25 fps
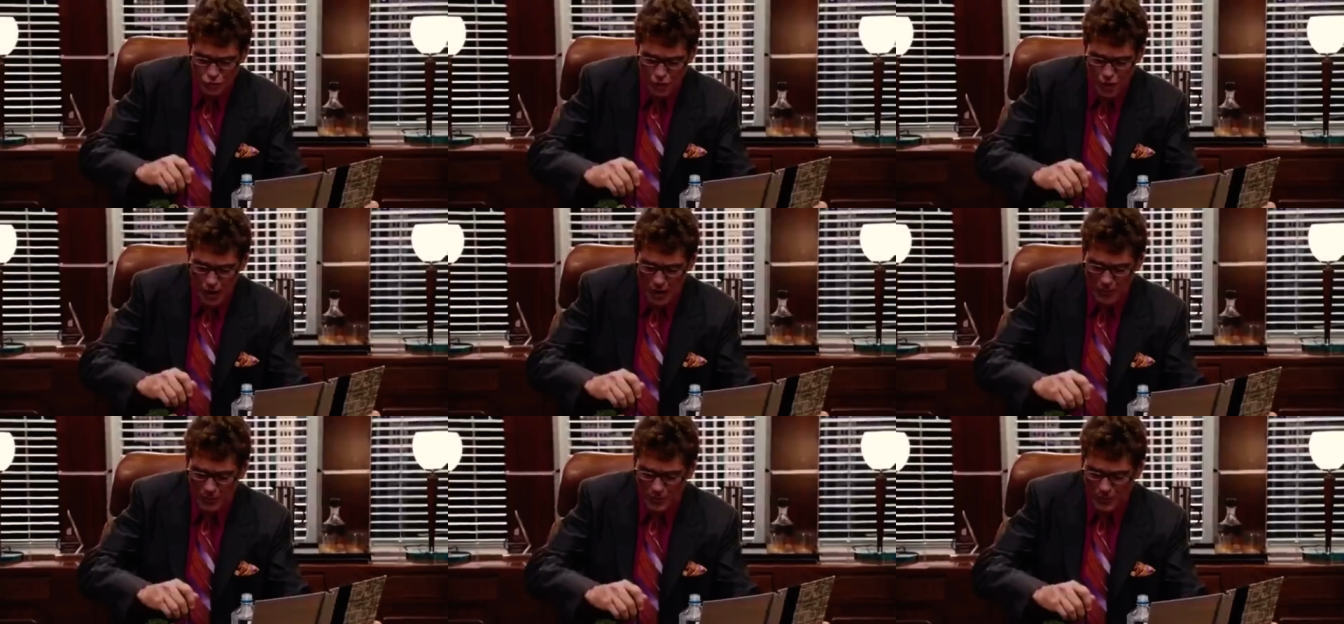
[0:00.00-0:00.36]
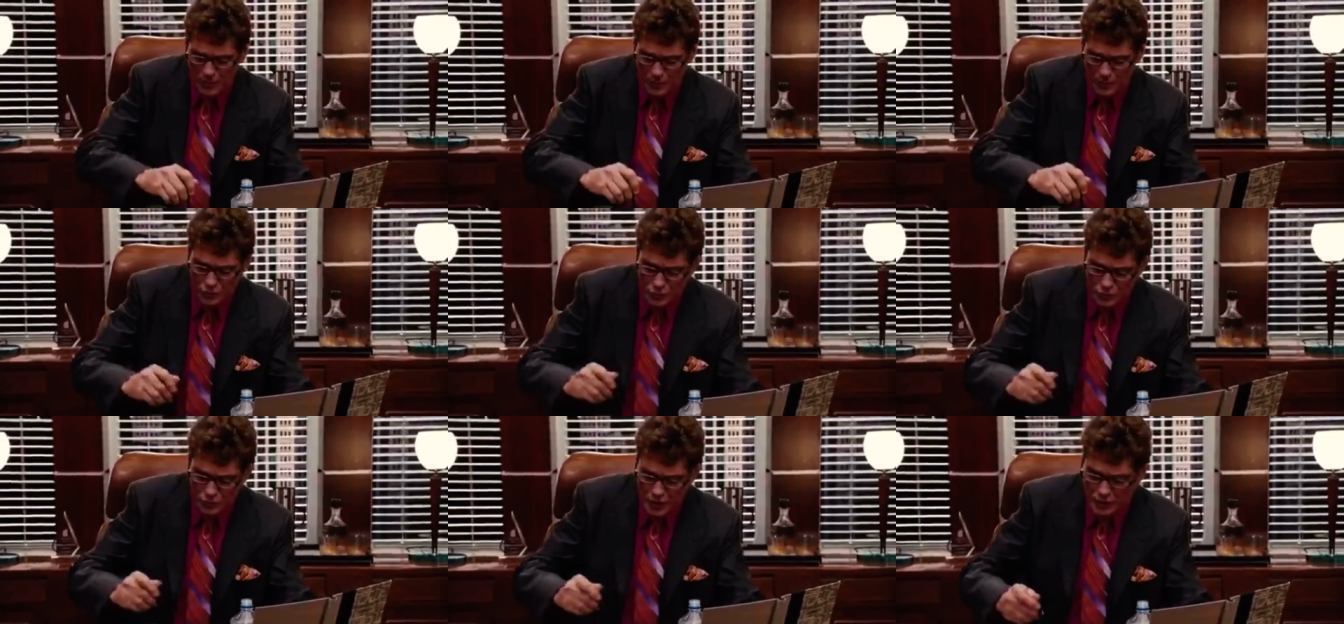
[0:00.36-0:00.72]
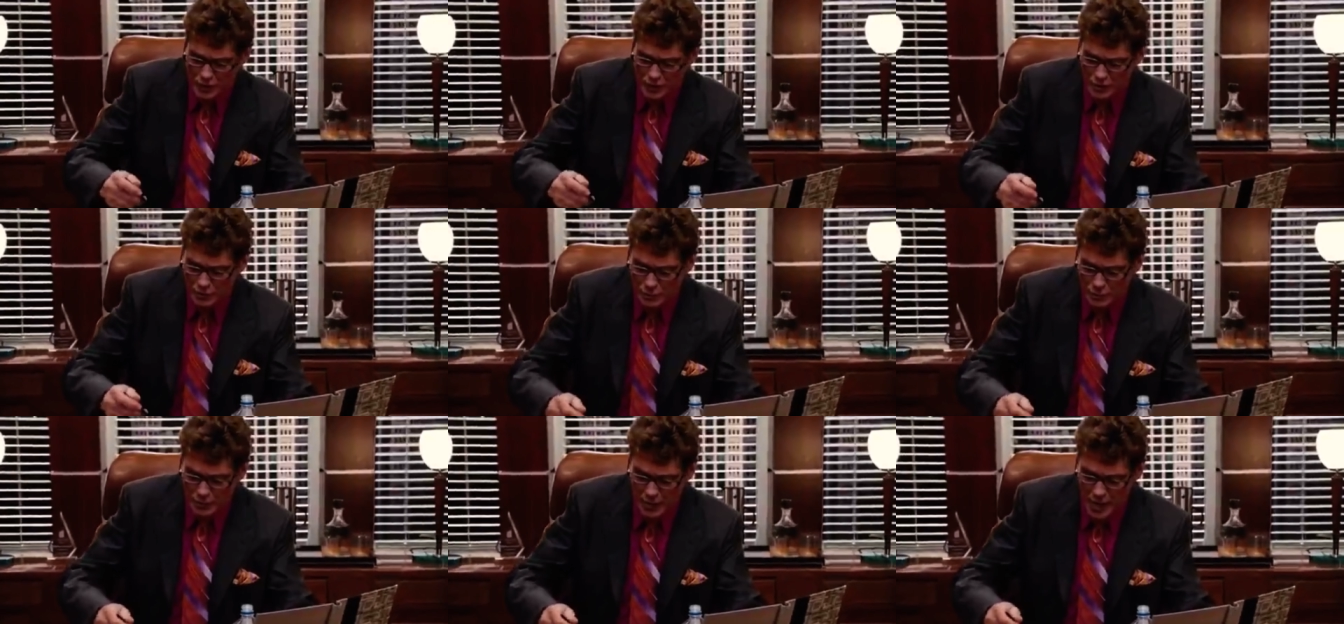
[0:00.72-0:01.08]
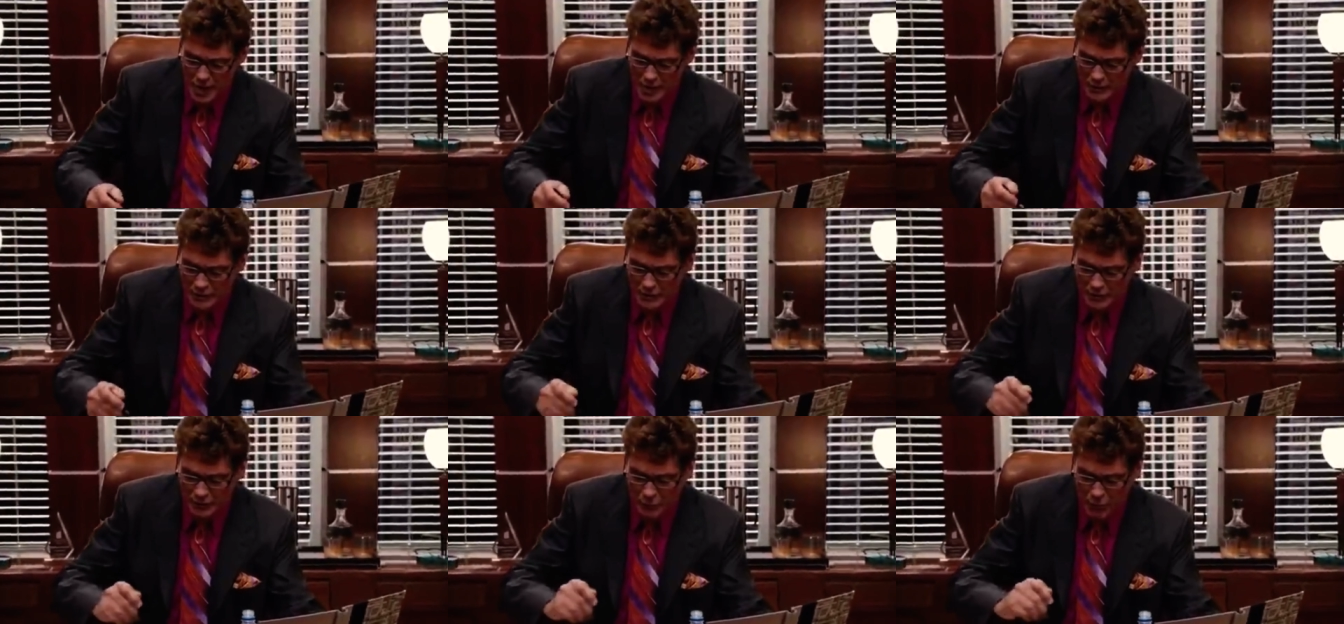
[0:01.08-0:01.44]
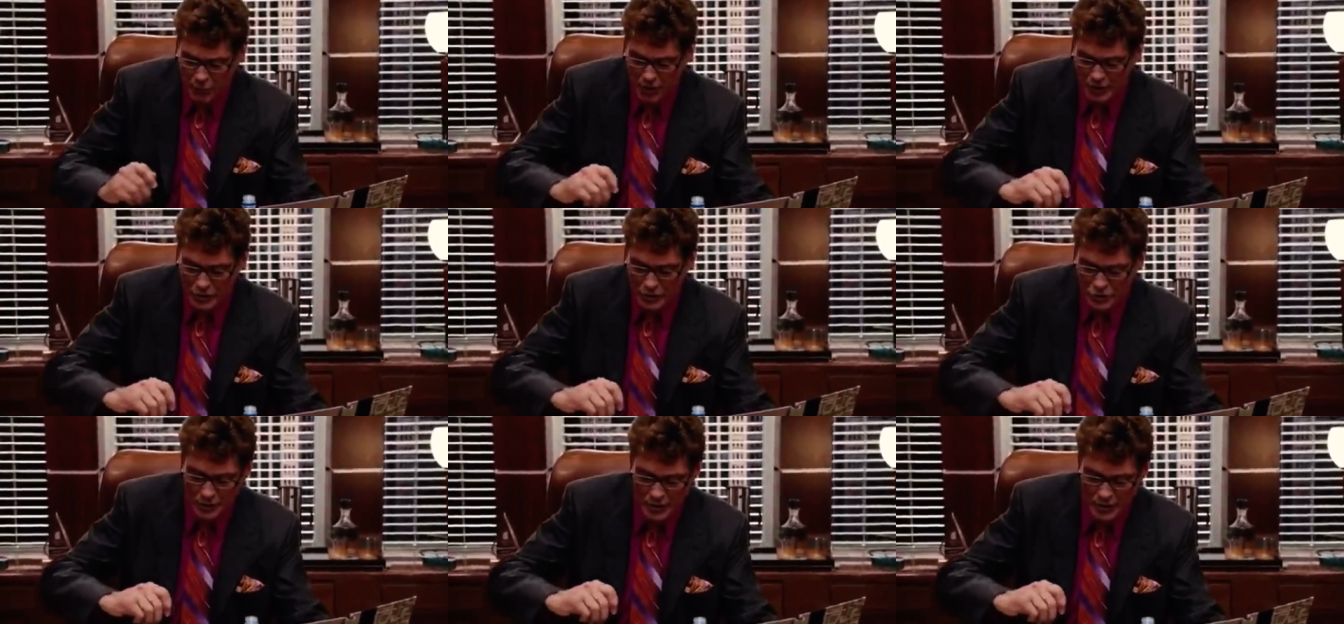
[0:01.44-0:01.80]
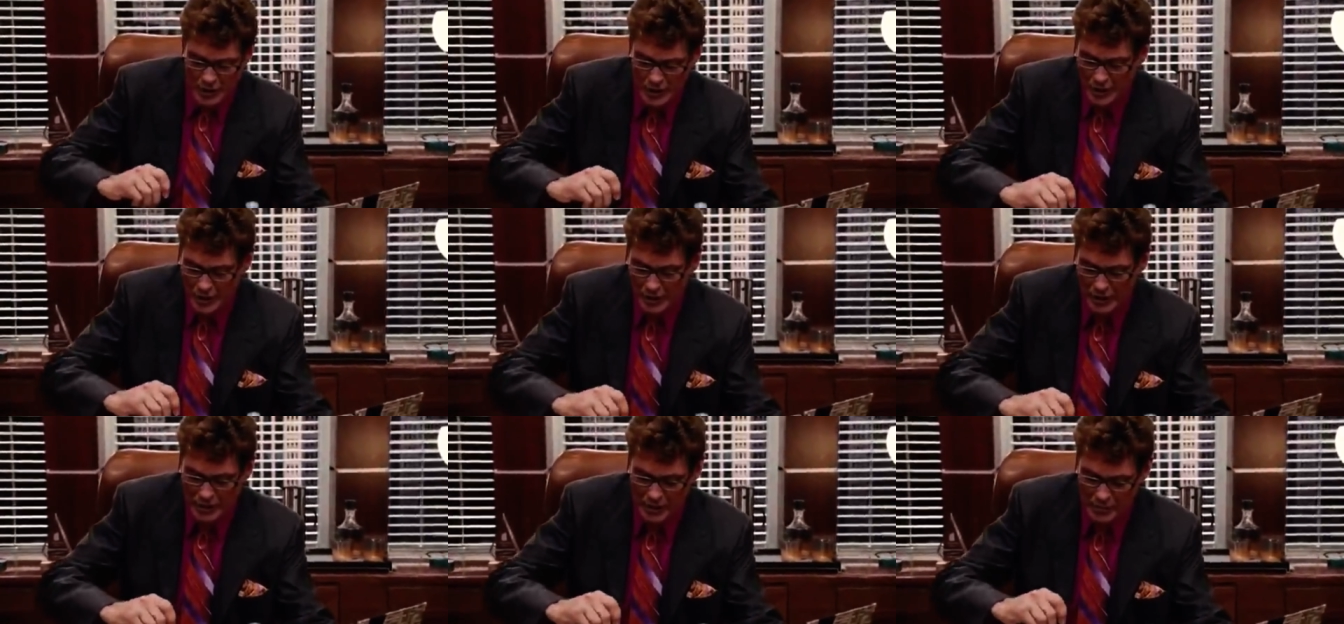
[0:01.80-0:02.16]
draw up the construction plans If what
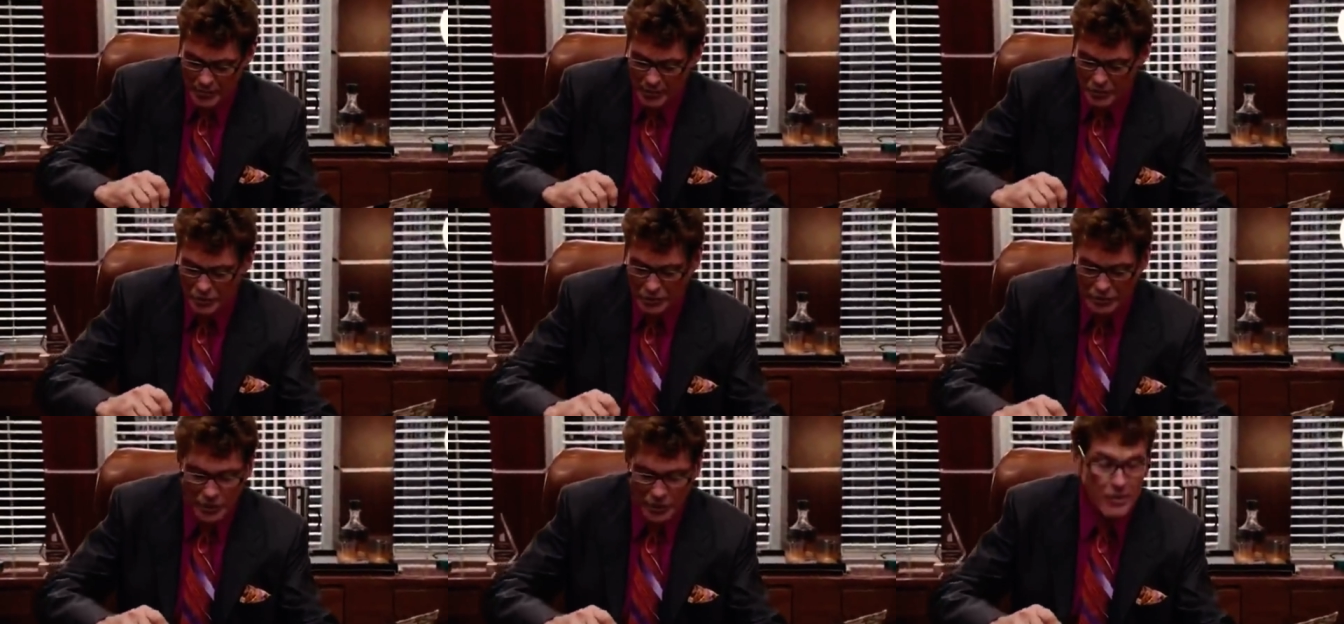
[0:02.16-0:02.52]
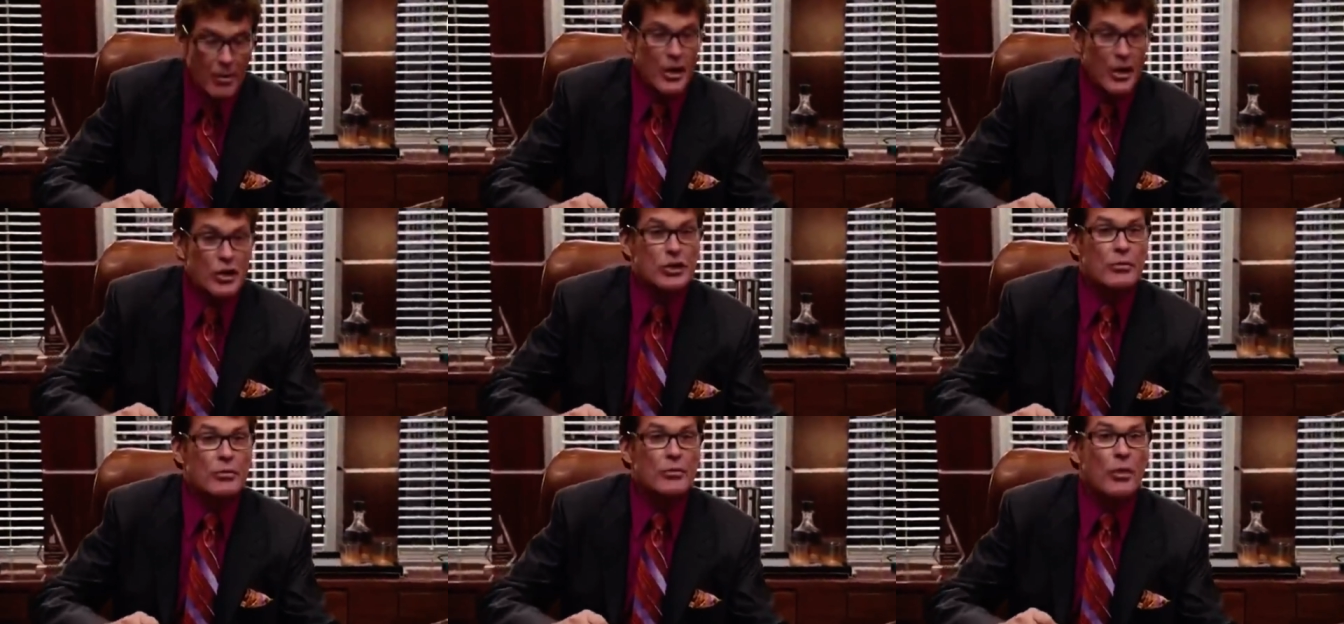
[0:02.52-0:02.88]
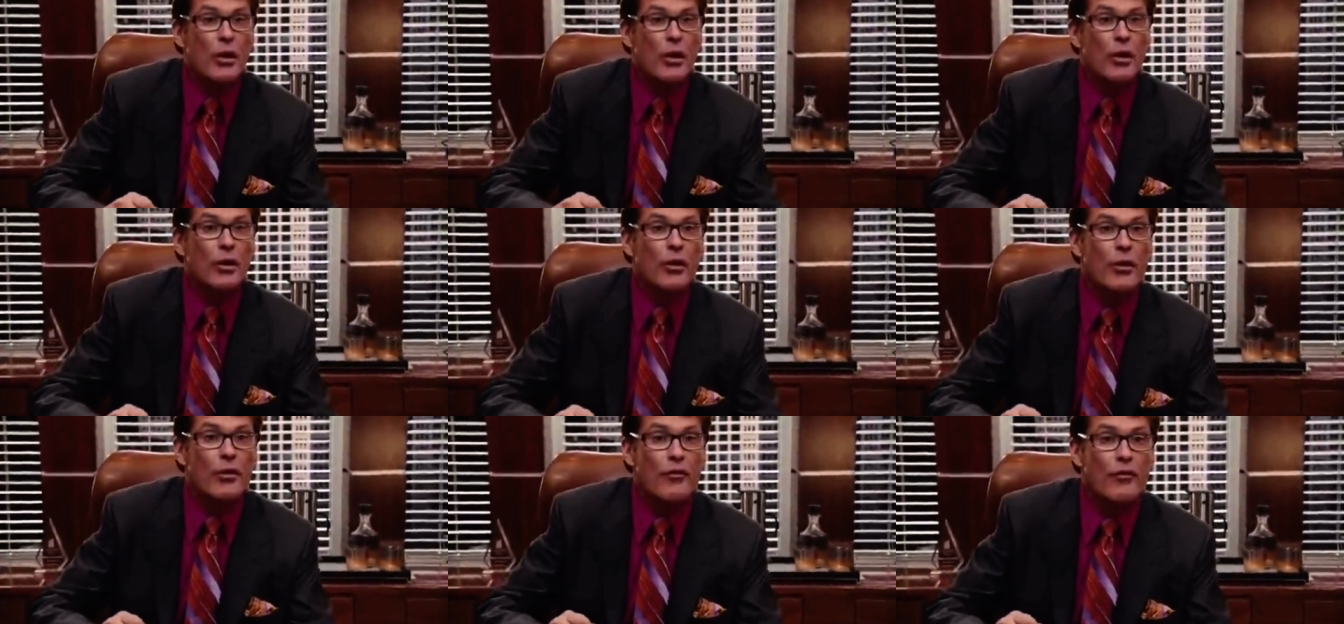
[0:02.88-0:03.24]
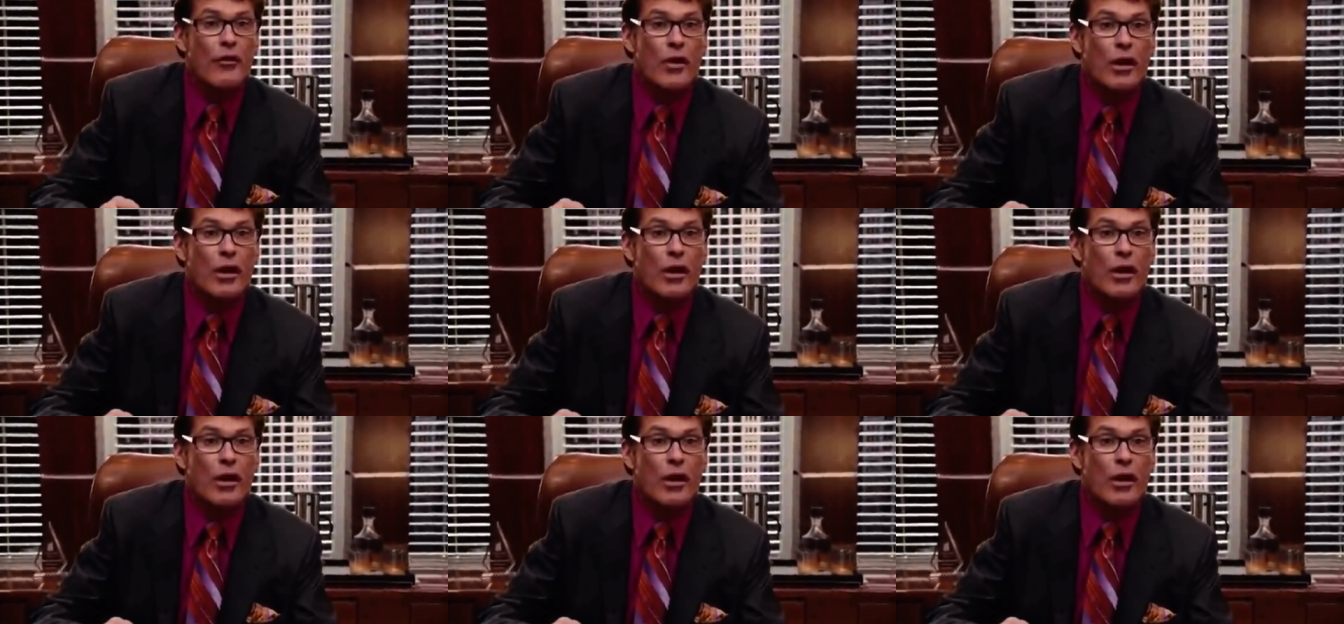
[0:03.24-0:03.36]
commits to the major bulk of the